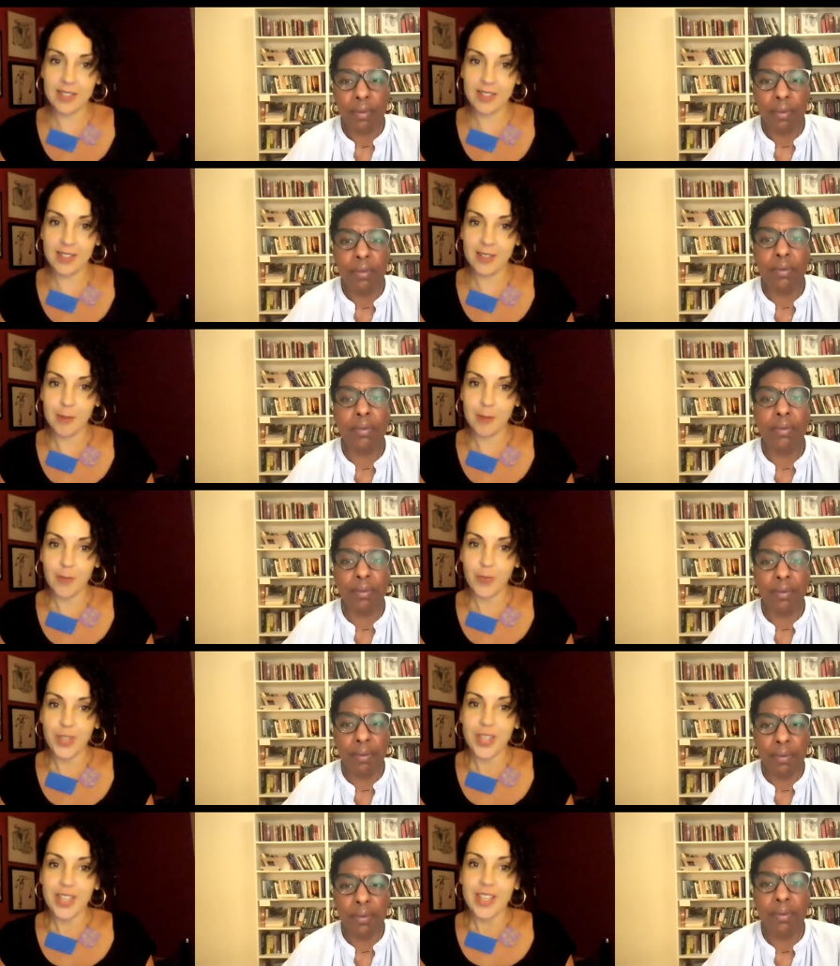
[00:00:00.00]
Speaker 1: Mm-hmm.
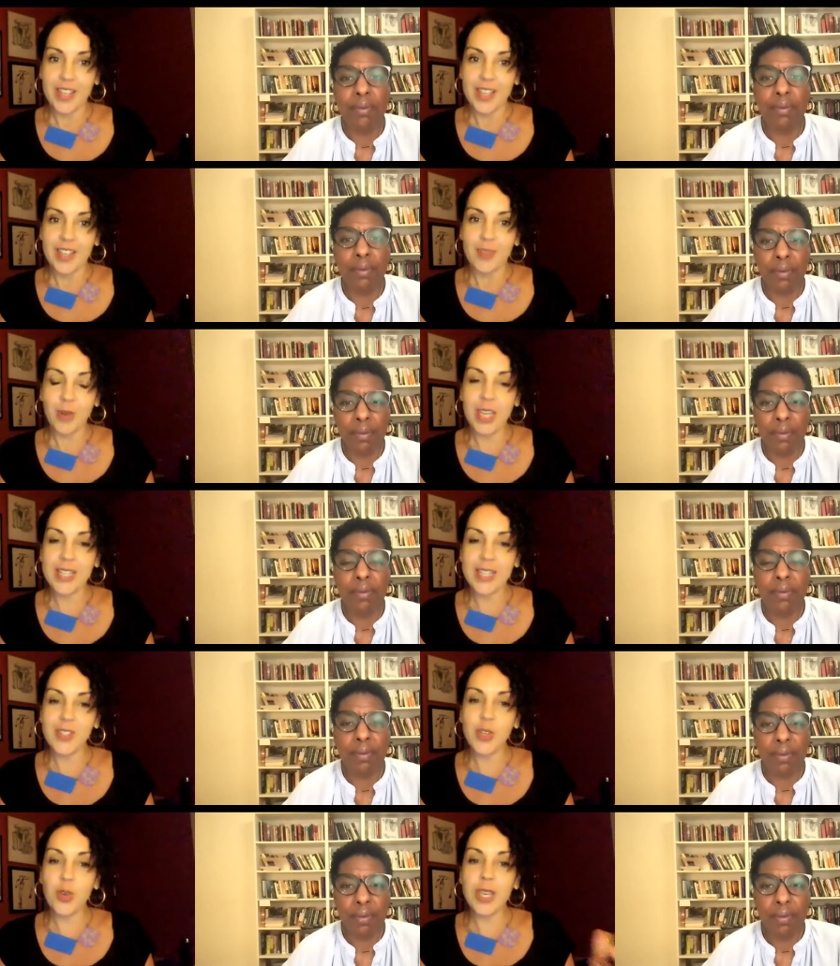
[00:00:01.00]

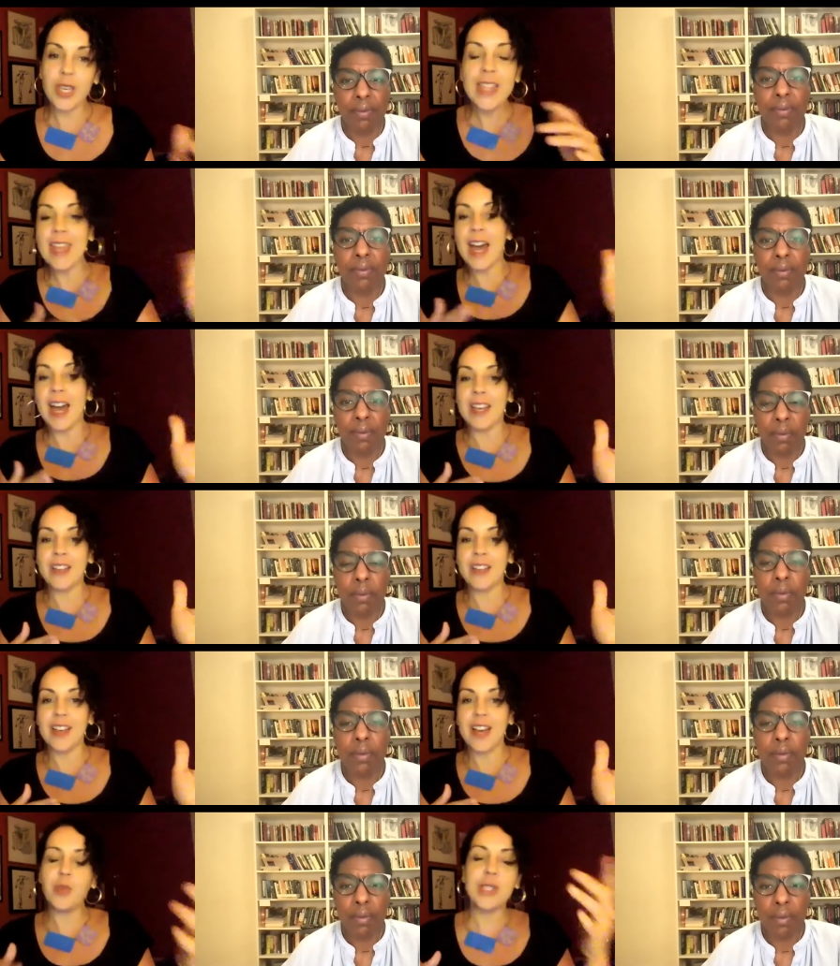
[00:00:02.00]
Right. So, in
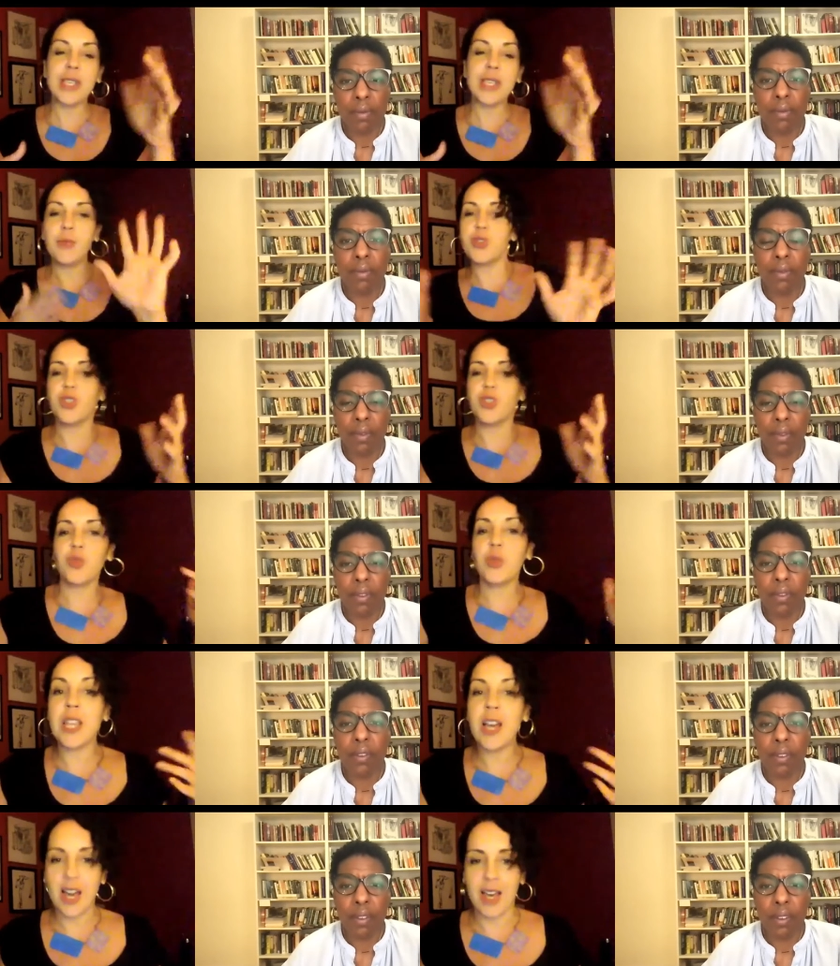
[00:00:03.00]
that, I was able to do
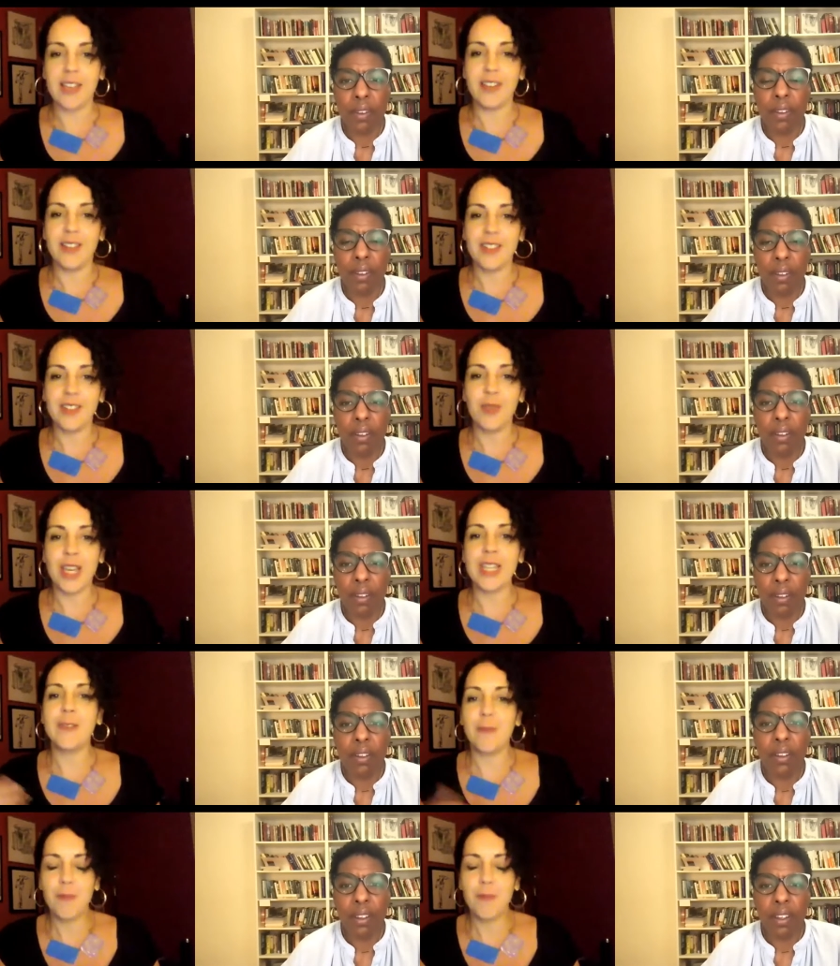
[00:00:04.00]
a lot.
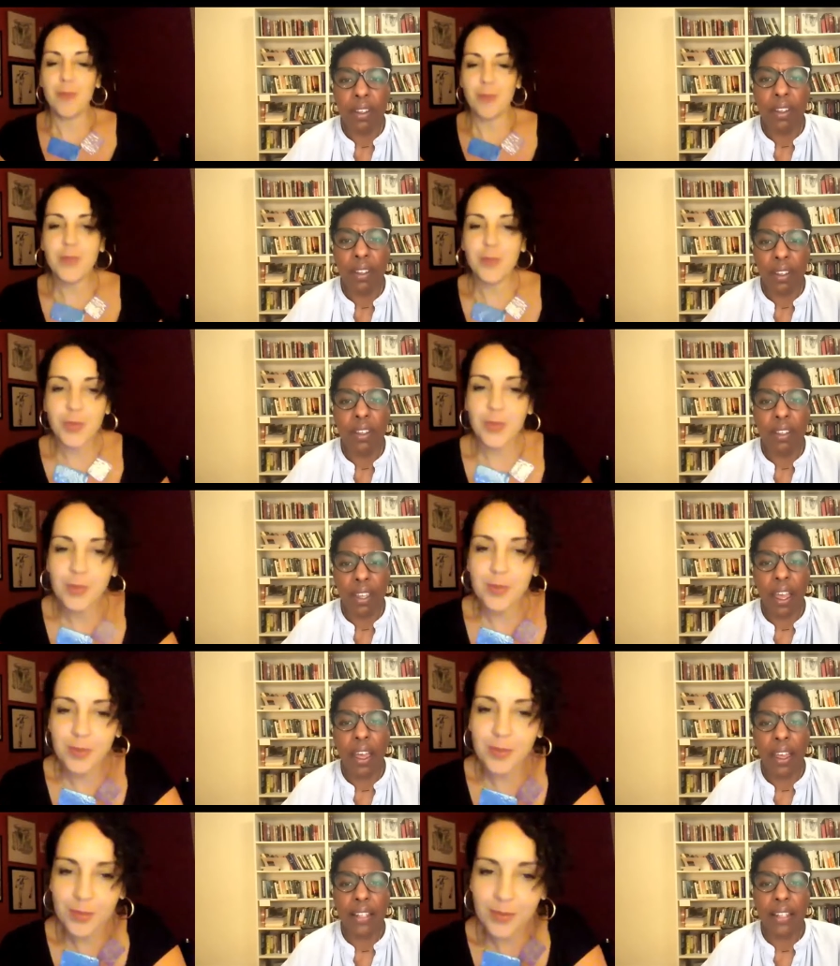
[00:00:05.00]
Right.
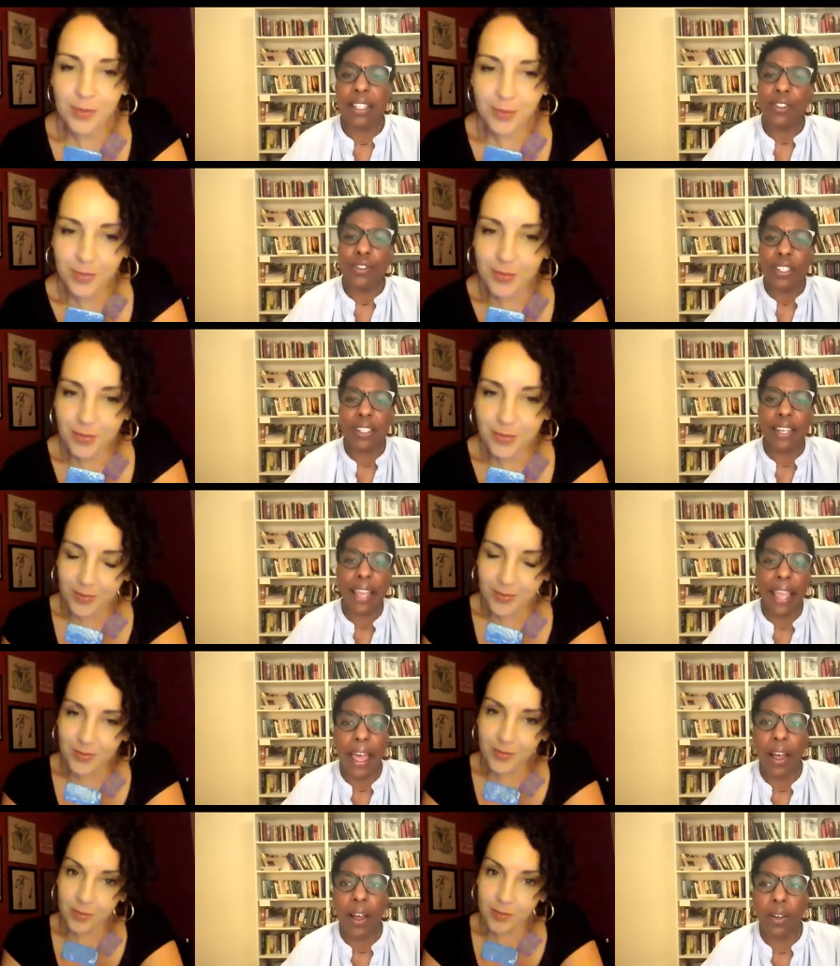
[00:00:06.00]
Speaker 2: Yeah. It's interesting
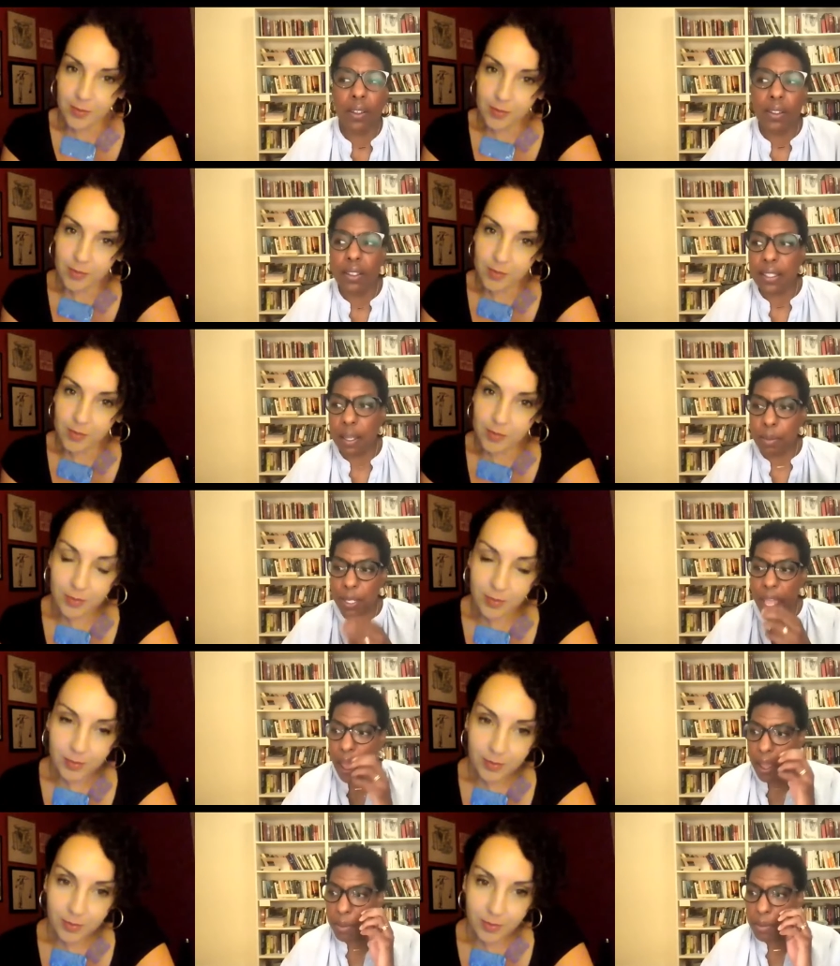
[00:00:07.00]
how
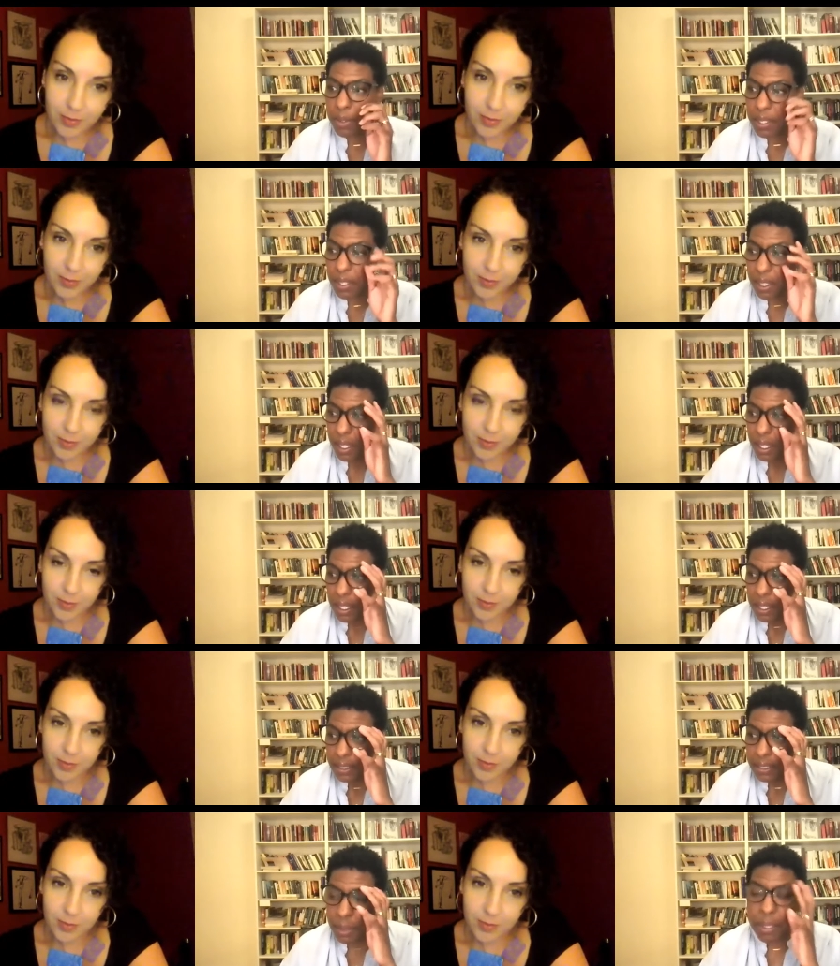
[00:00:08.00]
sometimes
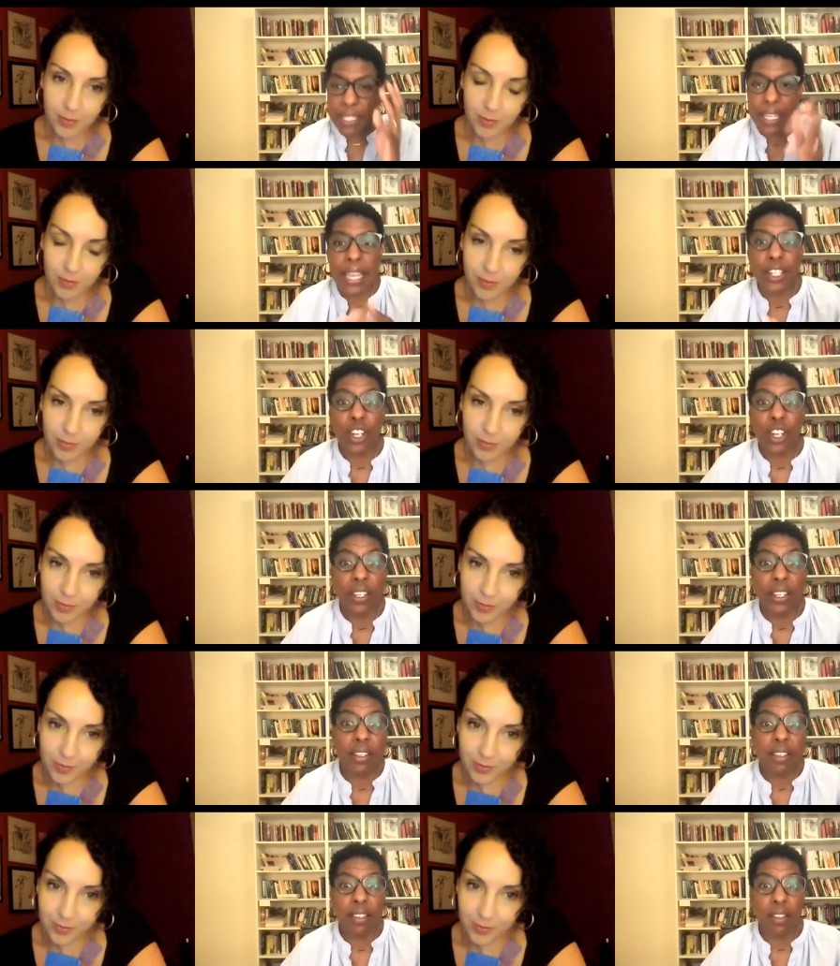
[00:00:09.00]

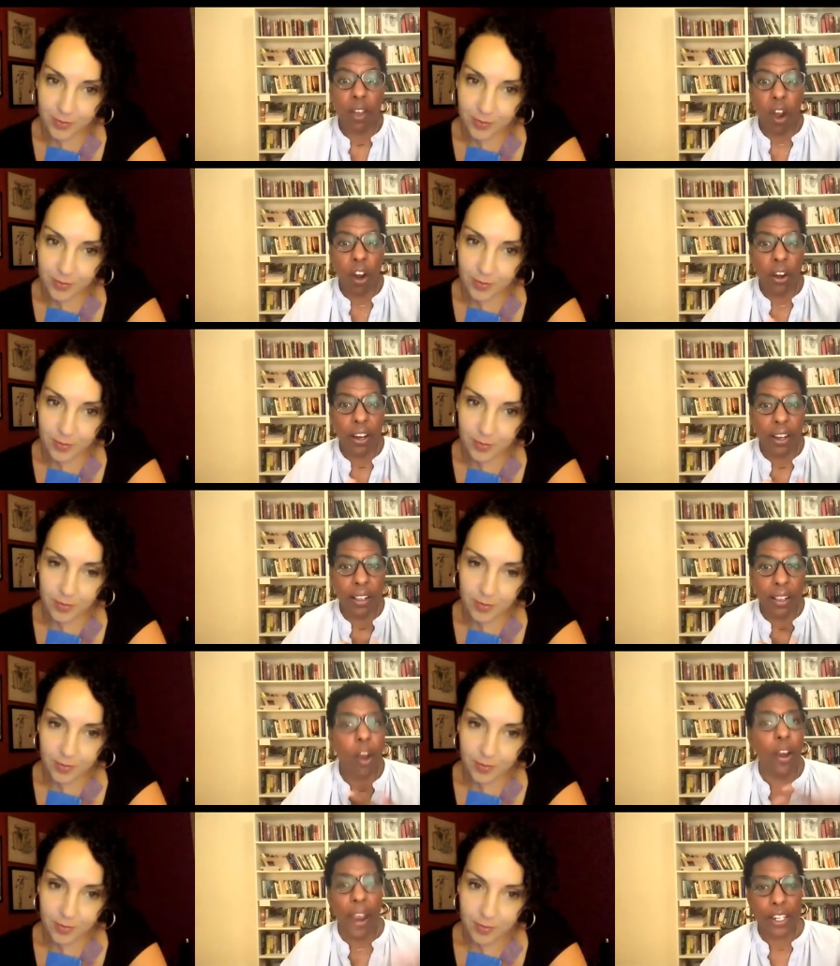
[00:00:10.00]
limitations are
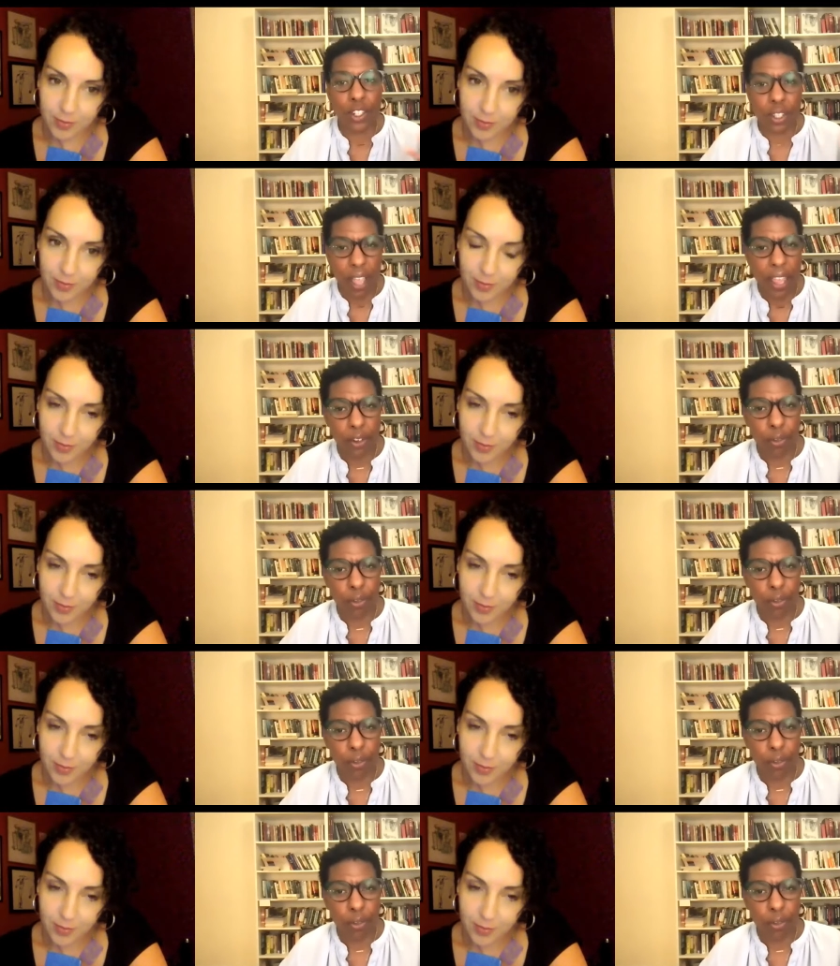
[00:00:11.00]
are actually kind